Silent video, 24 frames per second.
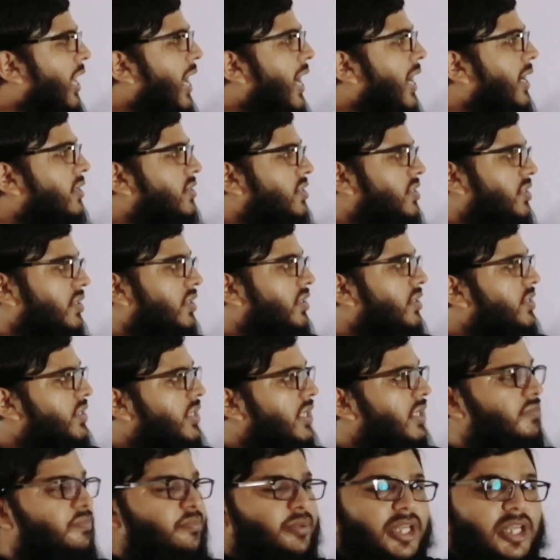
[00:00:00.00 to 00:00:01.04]
at
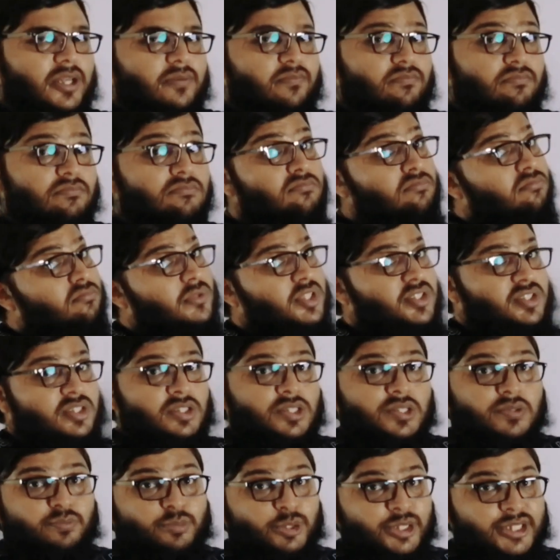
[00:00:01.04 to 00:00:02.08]
10 p.m. This is
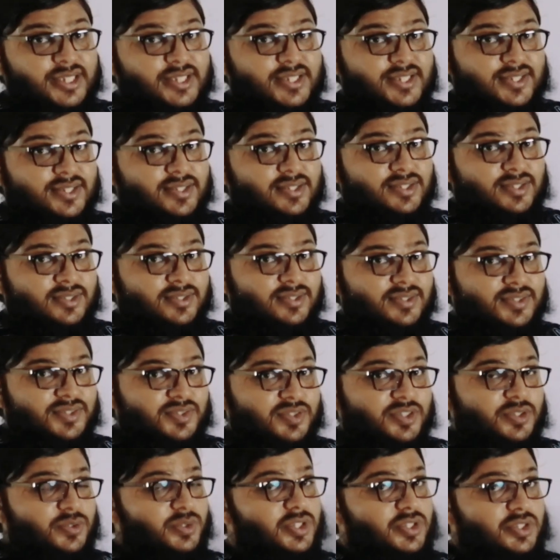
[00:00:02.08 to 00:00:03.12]
complete
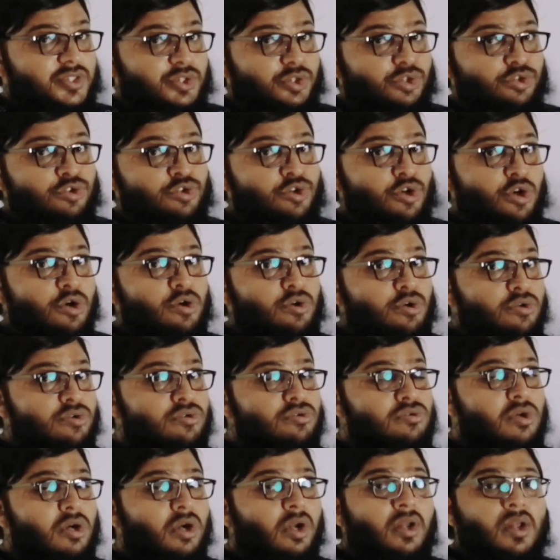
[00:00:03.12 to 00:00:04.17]
sentence. There is
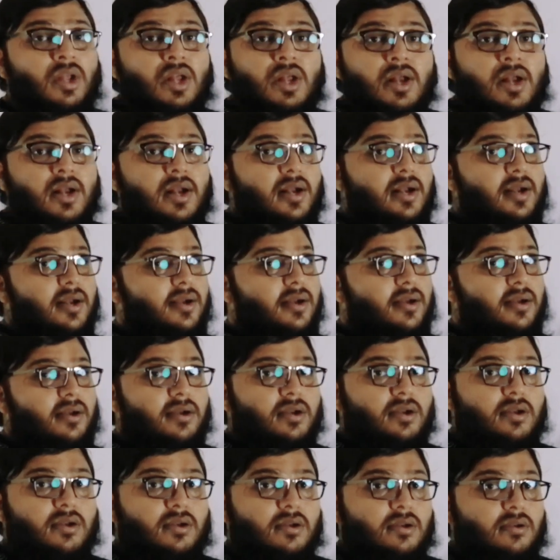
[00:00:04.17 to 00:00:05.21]
no
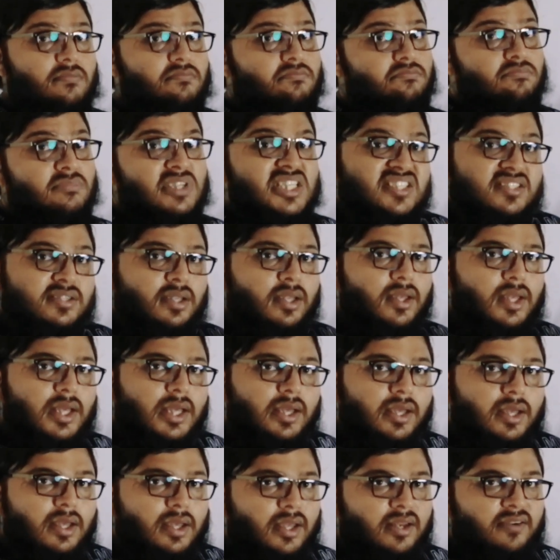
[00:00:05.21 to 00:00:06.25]

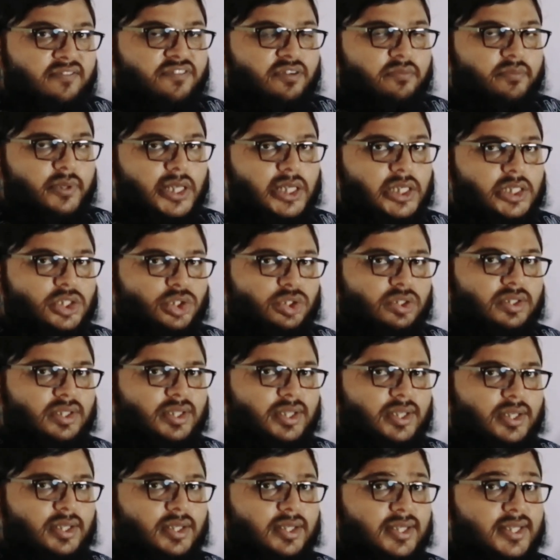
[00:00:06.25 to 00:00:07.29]
missing information
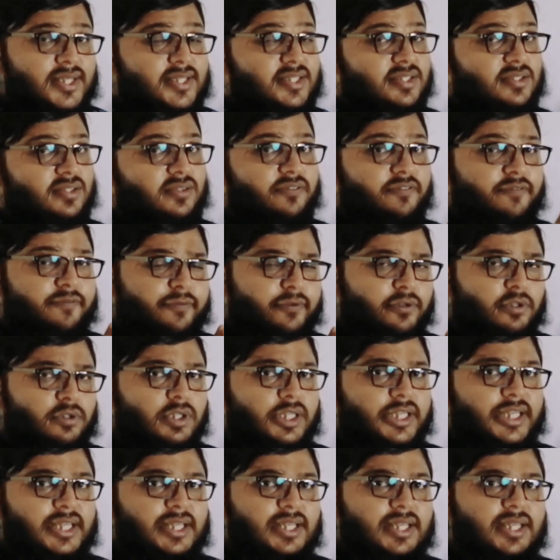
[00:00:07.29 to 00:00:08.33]
here. It's
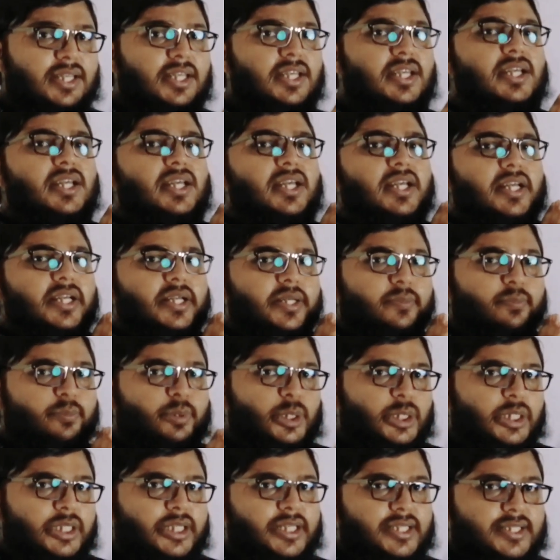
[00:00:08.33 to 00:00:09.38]
fully
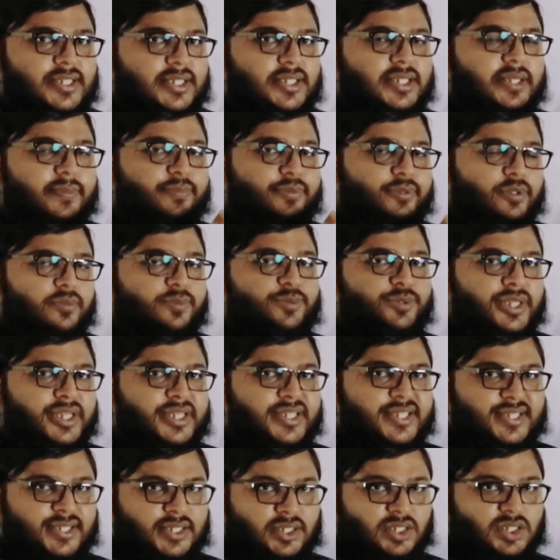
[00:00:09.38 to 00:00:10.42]
completed,
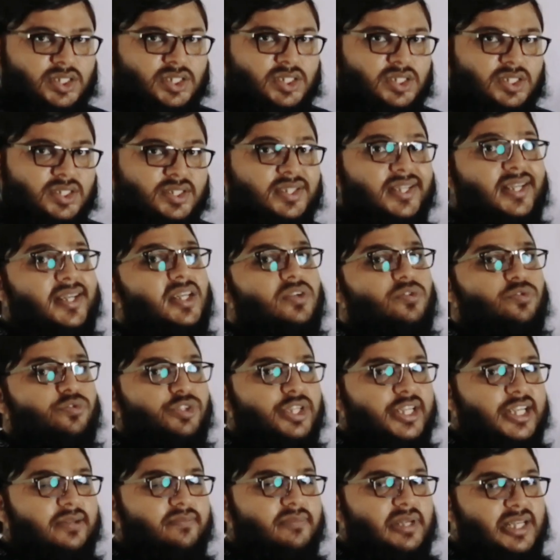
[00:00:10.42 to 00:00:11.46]
appropriate sentence, and it
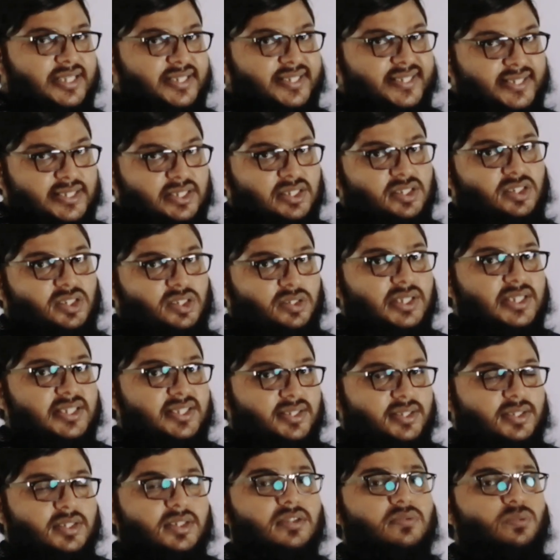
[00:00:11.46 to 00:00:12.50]
really makes sense to
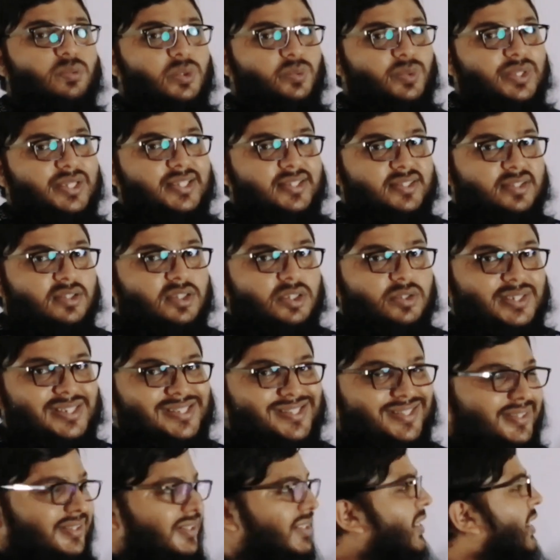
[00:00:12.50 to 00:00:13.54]
us when we listen to
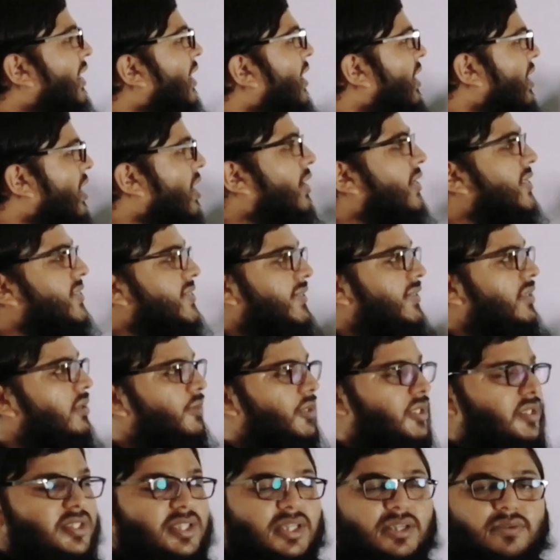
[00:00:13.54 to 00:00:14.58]
it. I
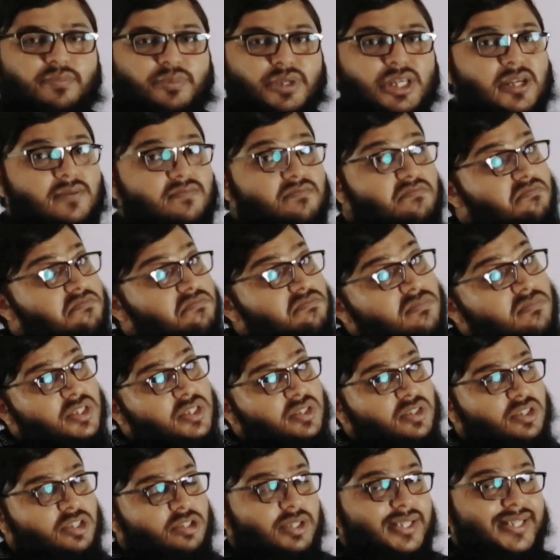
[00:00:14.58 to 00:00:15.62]
sleep at 10 p.m.
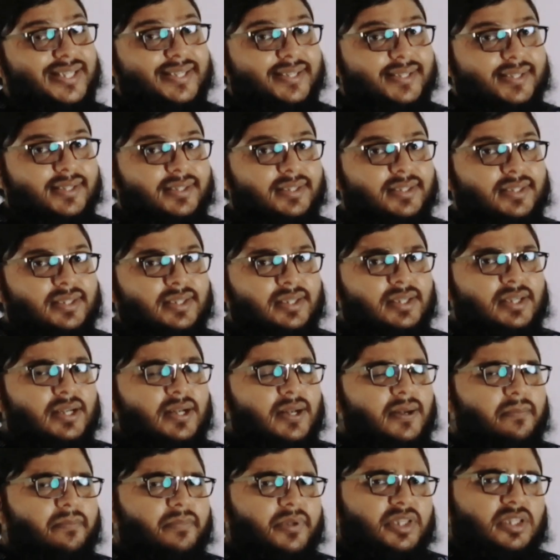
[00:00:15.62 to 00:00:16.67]
It's clear.
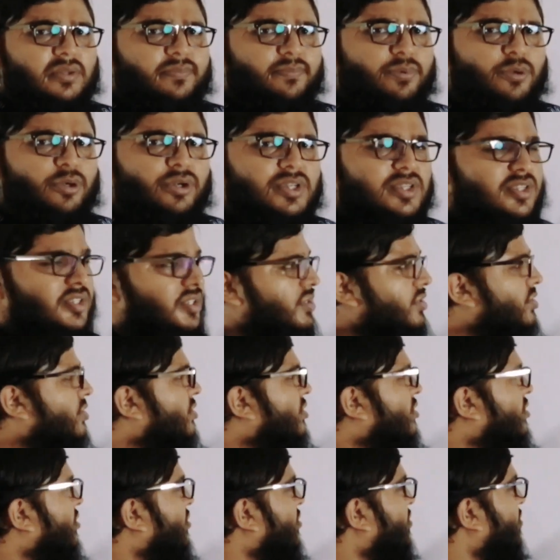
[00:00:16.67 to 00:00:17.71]
But the point
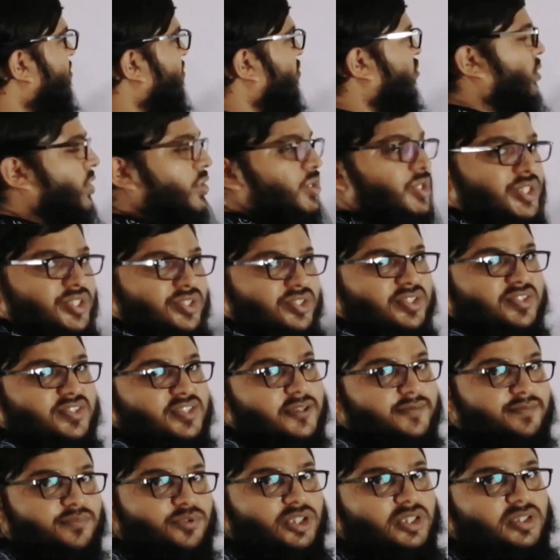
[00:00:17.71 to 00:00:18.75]
is, where is the
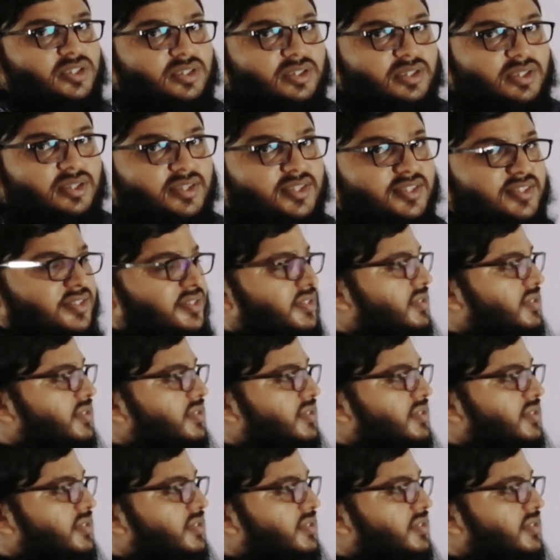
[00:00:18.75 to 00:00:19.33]
subject in this